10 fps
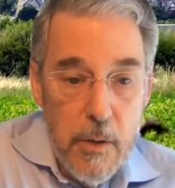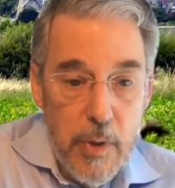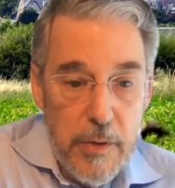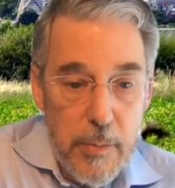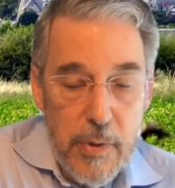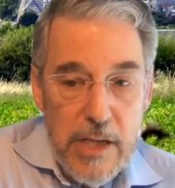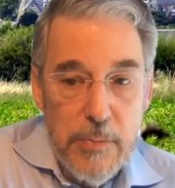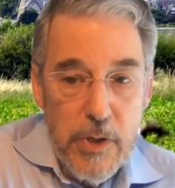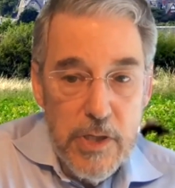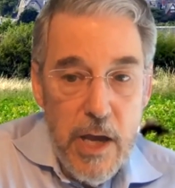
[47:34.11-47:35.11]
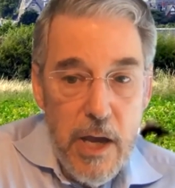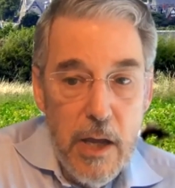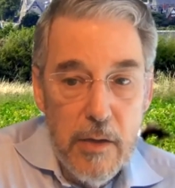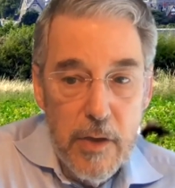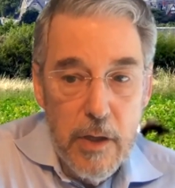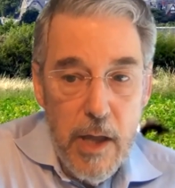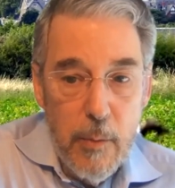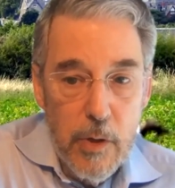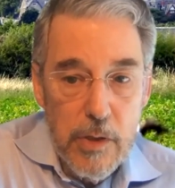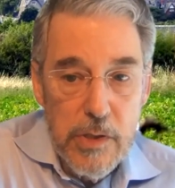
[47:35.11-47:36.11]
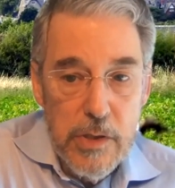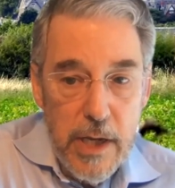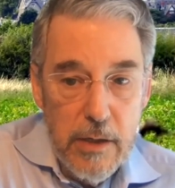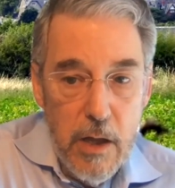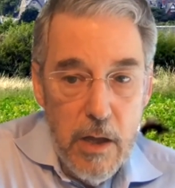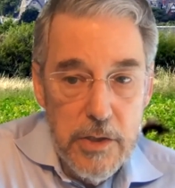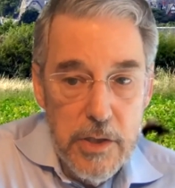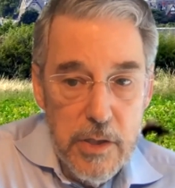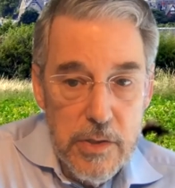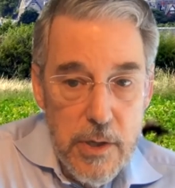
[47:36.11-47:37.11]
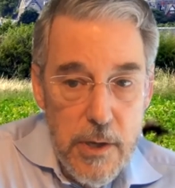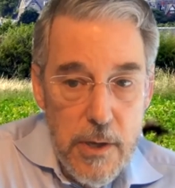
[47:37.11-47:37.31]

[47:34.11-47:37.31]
But the price per ton of the Climeworks technology is